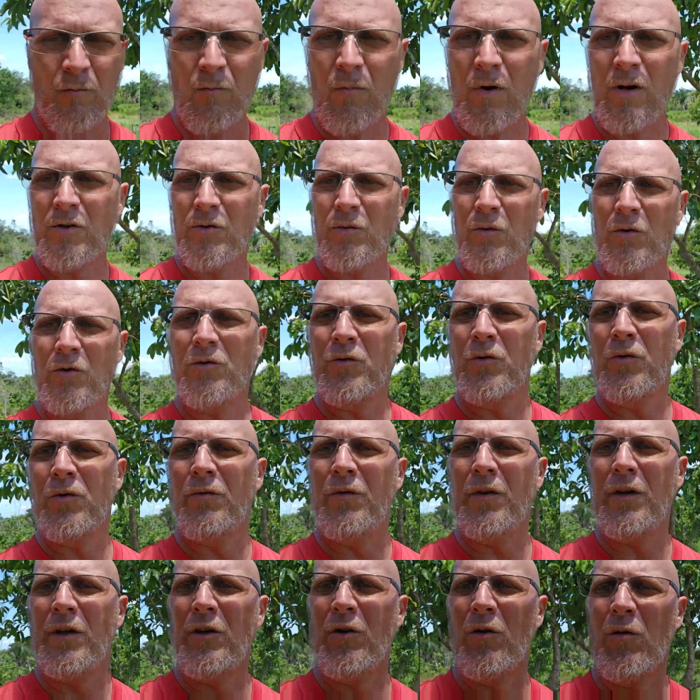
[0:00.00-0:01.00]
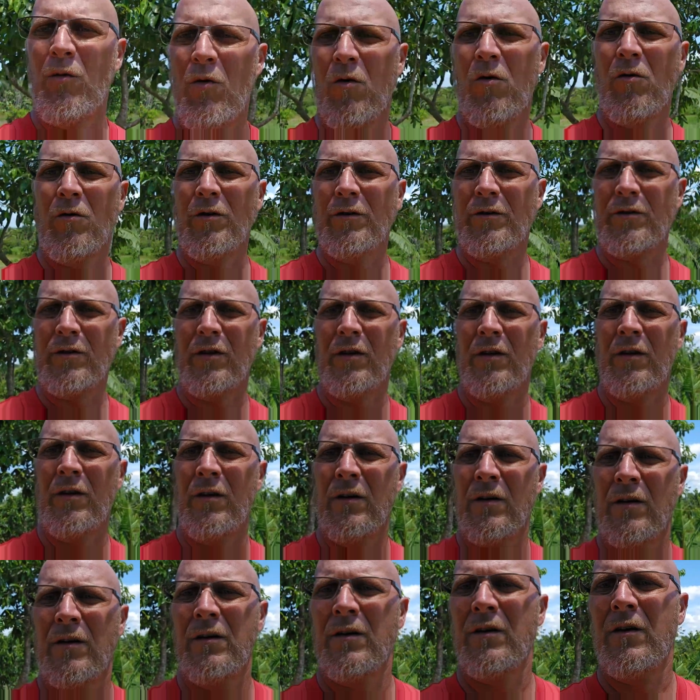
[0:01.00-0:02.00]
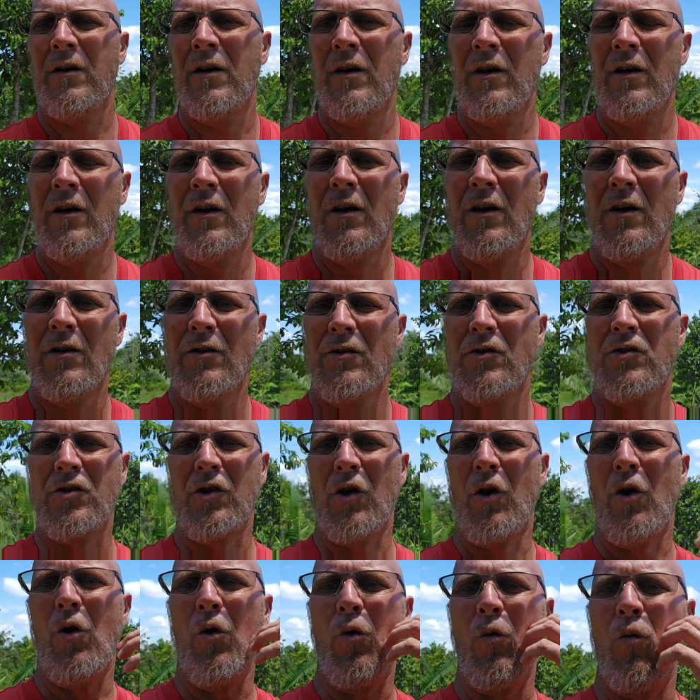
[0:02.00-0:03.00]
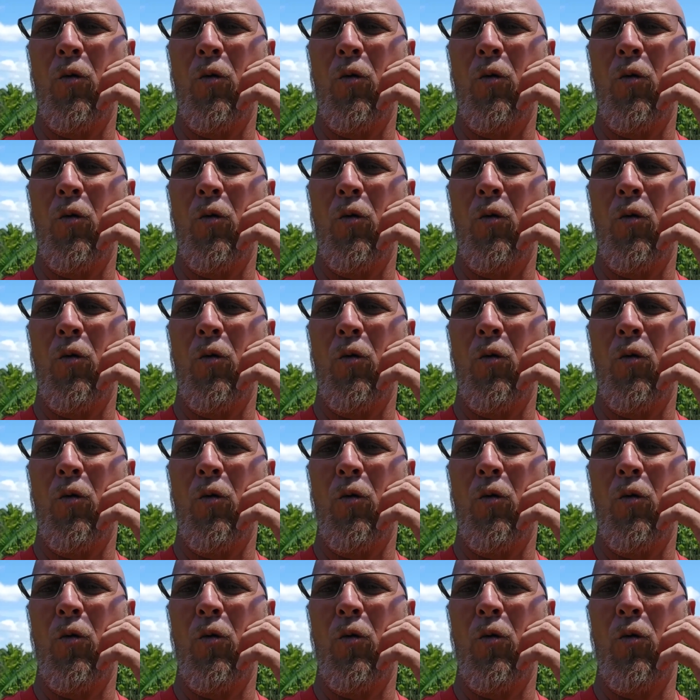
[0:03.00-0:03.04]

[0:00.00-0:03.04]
might as well do a video on it. So